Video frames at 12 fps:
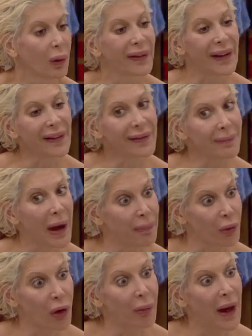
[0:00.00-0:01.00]
Well, that's my
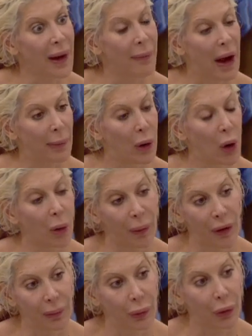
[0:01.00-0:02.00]
problem. I'm an
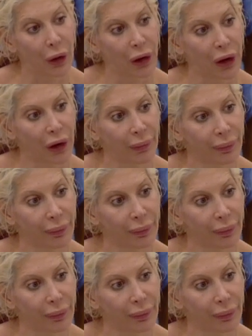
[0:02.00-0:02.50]
open book.